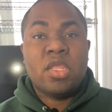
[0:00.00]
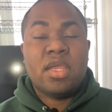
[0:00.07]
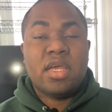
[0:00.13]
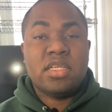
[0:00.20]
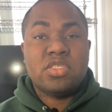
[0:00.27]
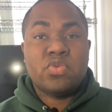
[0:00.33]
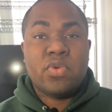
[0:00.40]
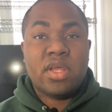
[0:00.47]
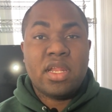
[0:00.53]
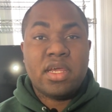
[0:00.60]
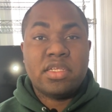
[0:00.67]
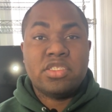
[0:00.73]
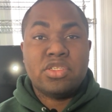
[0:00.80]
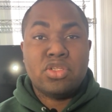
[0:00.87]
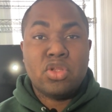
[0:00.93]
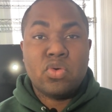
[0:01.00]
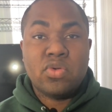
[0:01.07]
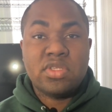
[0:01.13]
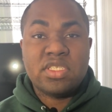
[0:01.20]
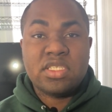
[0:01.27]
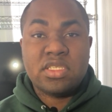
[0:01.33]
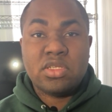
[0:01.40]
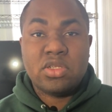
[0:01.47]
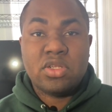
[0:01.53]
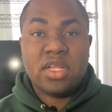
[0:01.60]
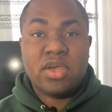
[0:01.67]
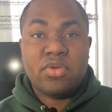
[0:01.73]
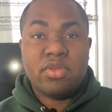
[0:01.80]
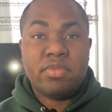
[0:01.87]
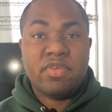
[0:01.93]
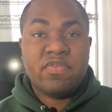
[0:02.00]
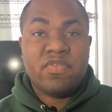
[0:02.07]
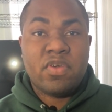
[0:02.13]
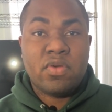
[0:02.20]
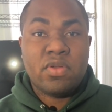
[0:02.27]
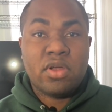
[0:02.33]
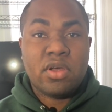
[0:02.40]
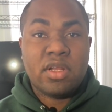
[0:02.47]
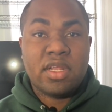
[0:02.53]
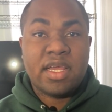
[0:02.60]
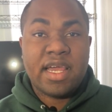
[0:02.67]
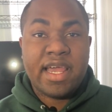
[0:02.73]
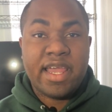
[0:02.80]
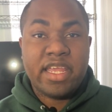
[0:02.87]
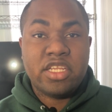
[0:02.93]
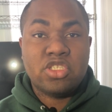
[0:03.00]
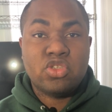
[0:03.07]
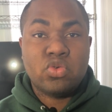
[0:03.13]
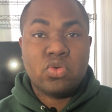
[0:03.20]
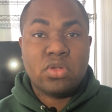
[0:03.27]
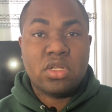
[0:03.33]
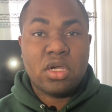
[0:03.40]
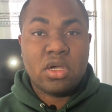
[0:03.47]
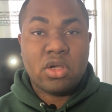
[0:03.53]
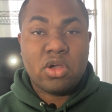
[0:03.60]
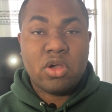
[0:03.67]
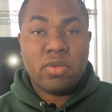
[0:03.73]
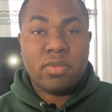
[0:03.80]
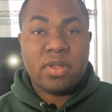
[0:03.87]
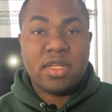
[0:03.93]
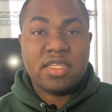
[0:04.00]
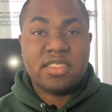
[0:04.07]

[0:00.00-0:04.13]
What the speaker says: as well as notes that will be found on kaijo.com.